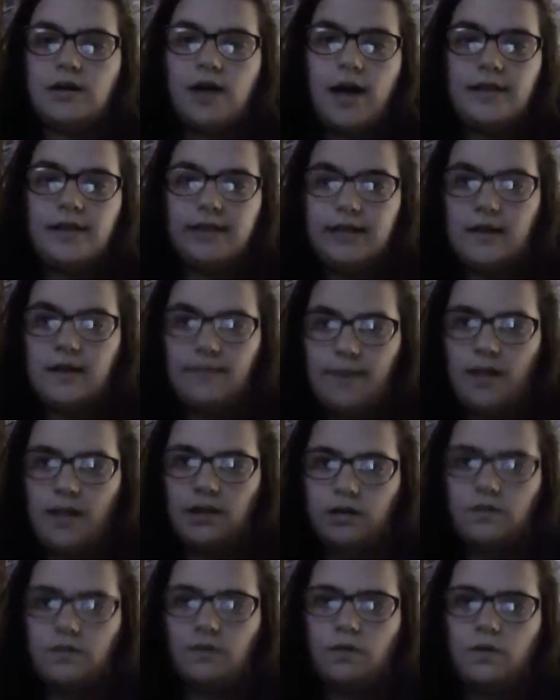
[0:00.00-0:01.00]
cut the
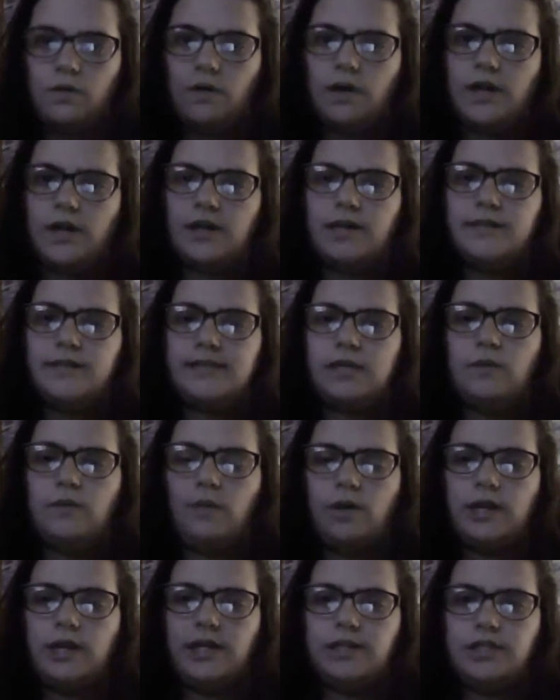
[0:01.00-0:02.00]
umbilical cord because
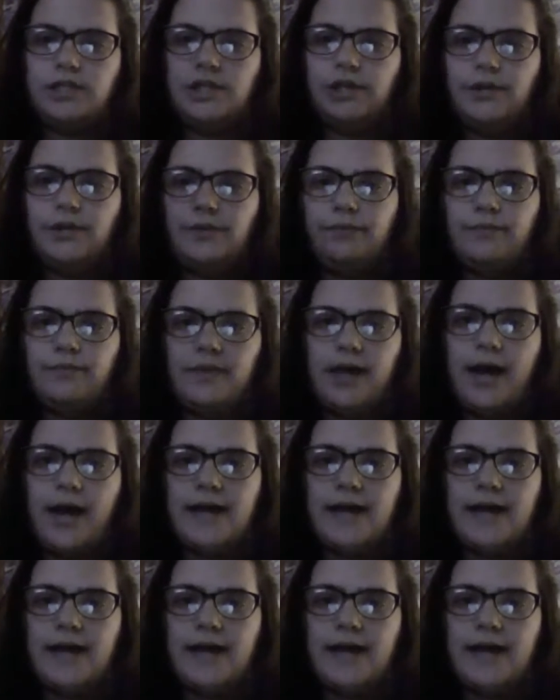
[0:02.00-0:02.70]
he wanted to.